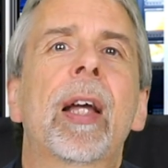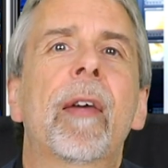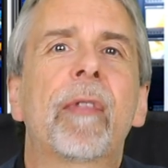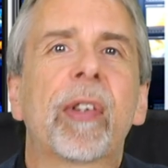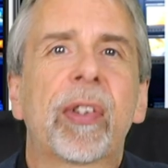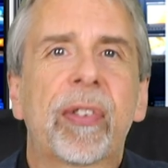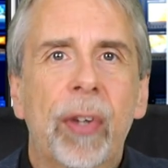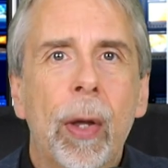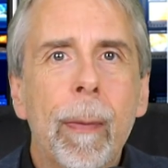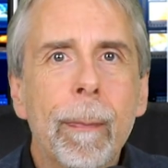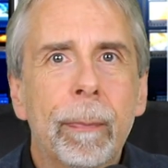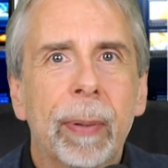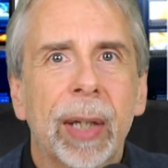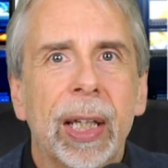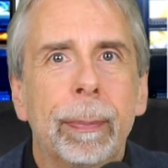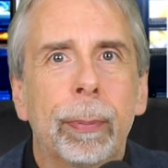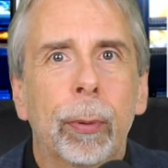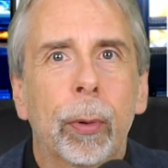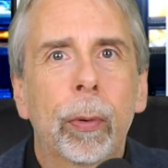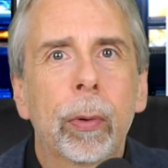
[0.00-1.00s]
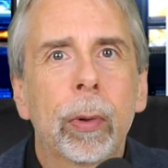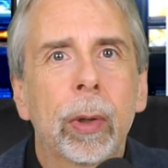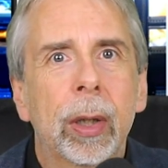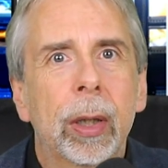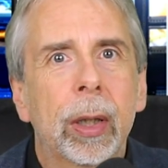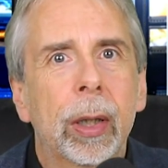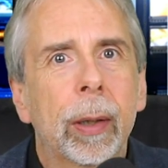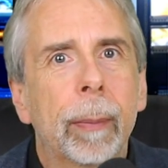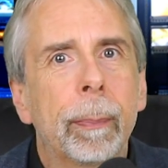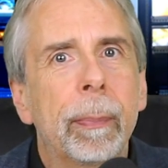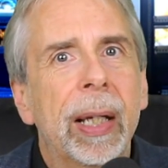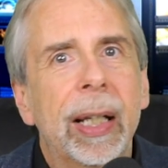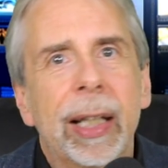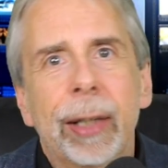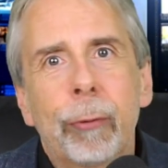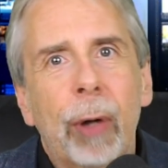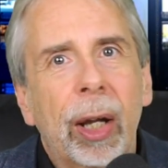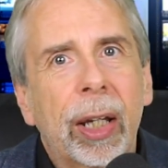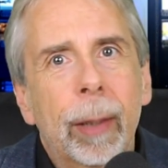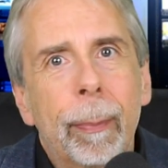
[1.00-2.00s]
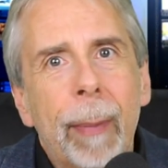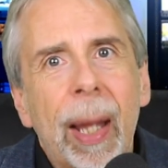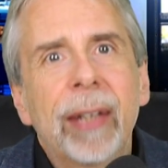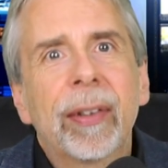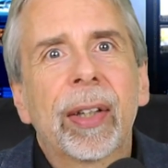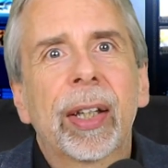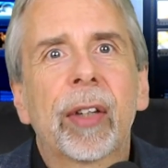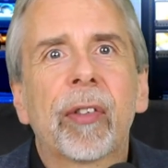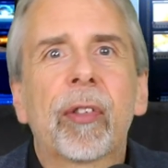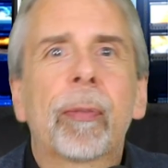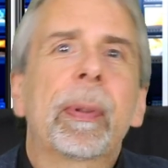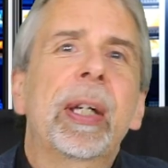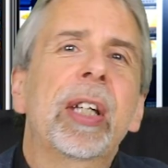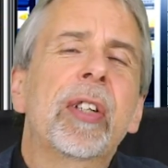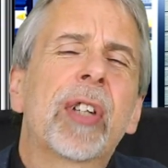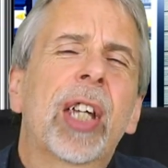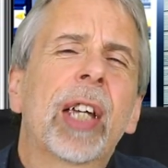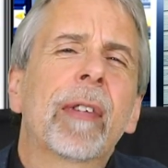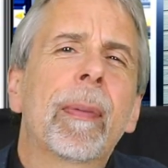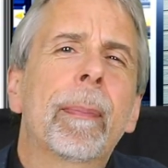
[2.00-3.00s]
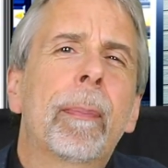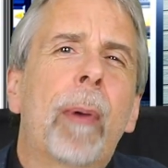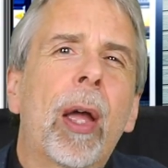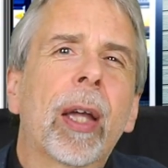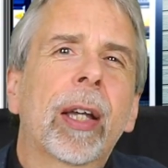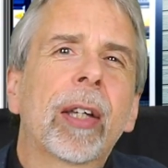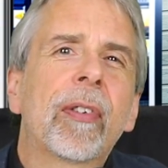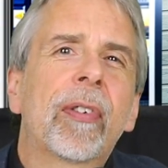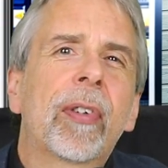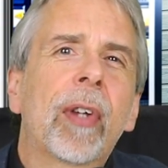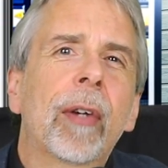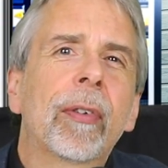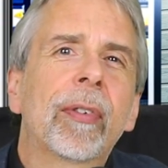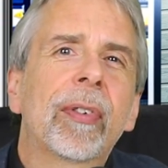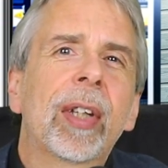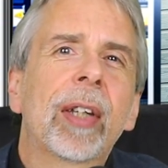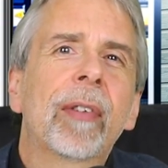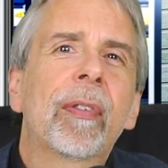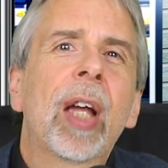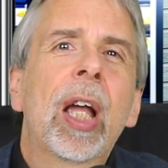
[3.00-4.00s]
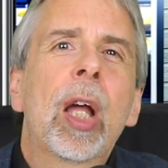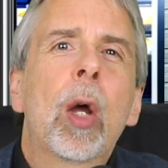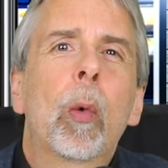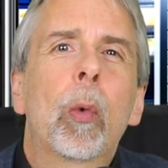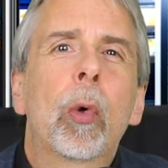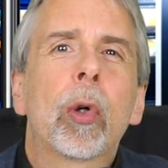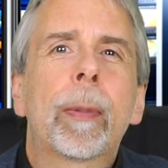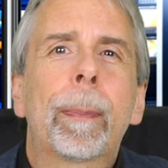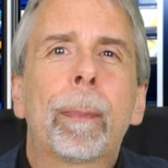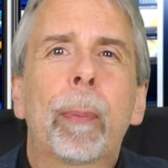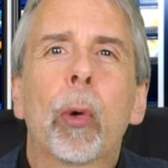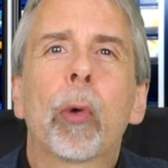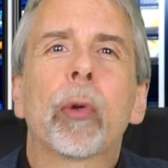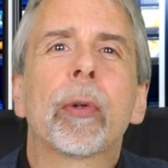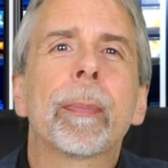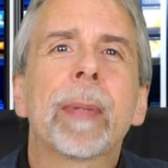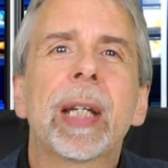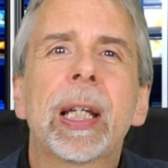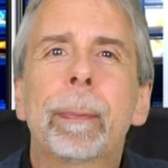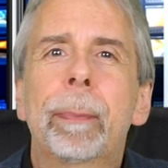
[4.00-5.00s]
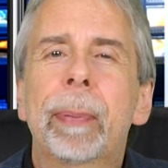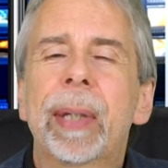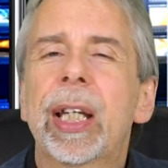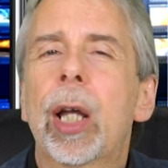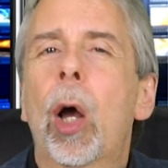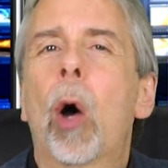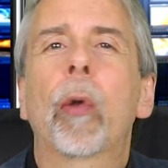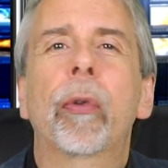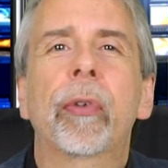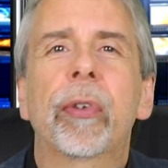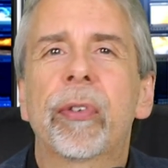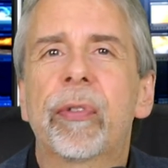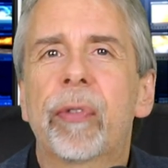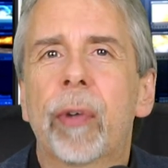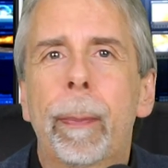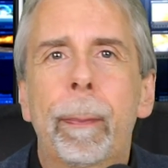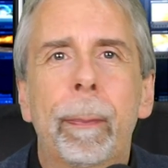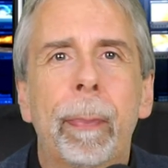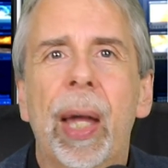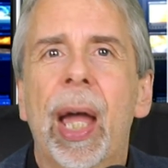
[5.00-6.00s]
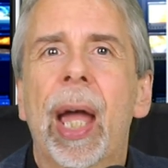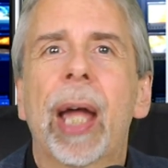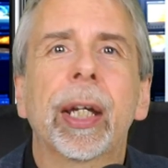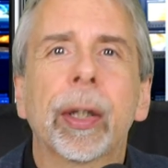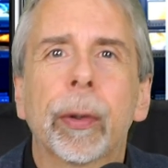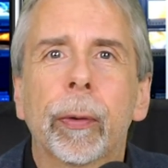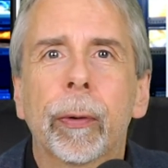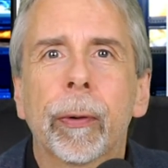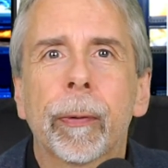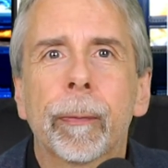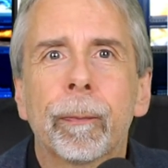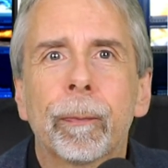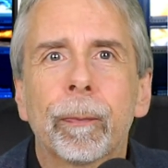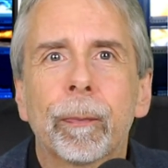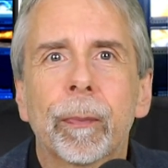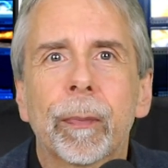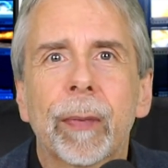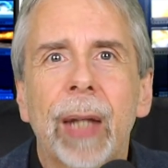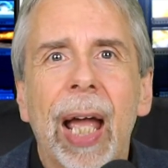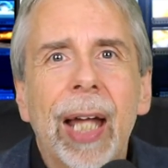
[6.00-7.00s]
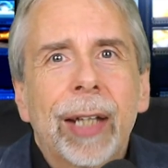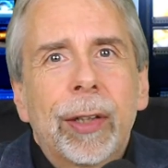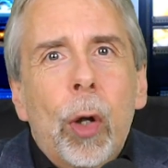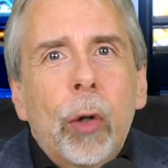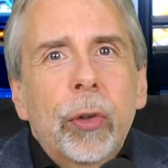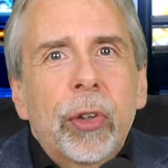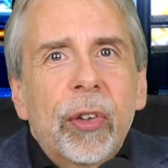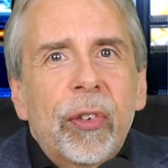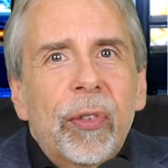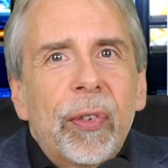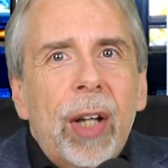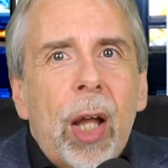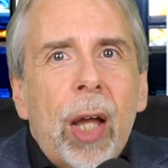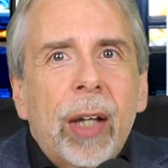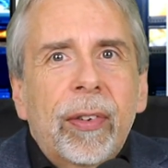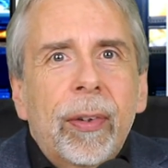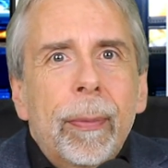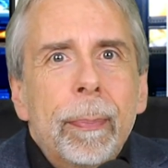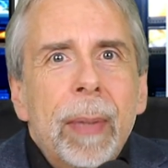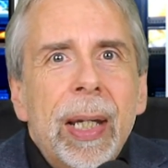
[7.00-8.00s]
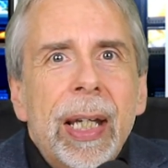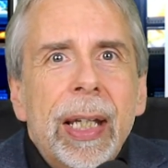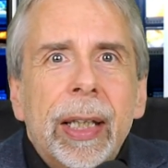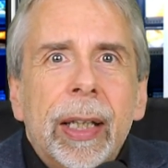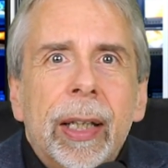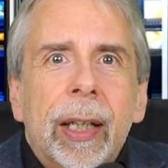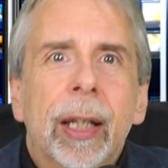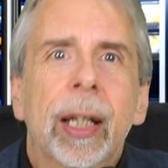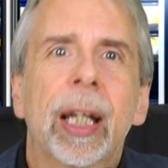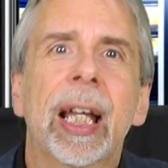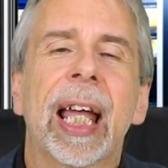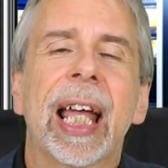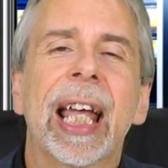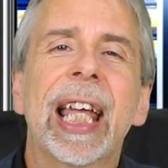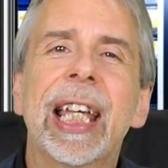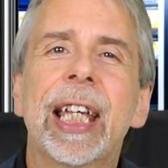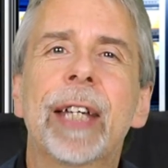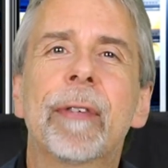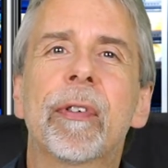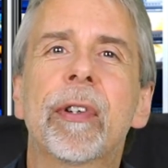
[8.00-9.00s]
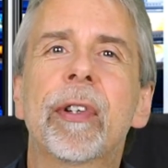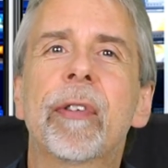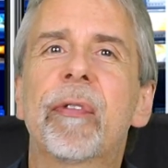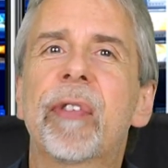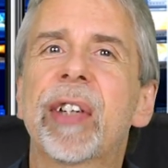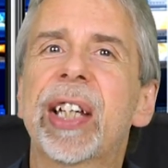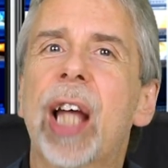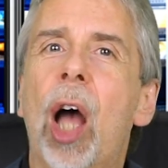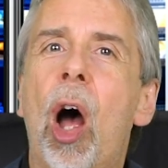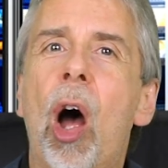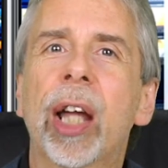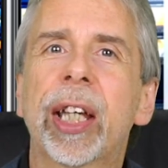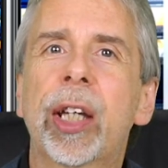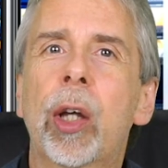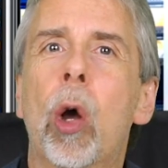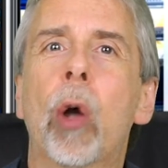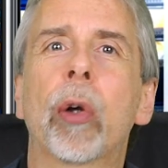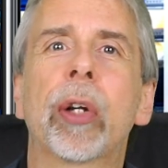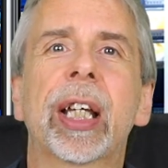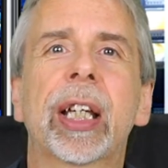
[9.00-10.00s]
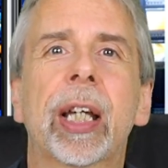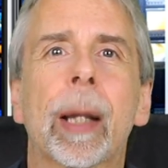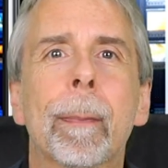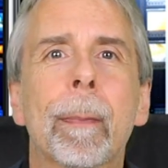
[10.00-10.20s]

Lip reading: For some people, merely recommending a speech given by a Conservative would put me beyond the pale. And not just the likes of me, even the iconic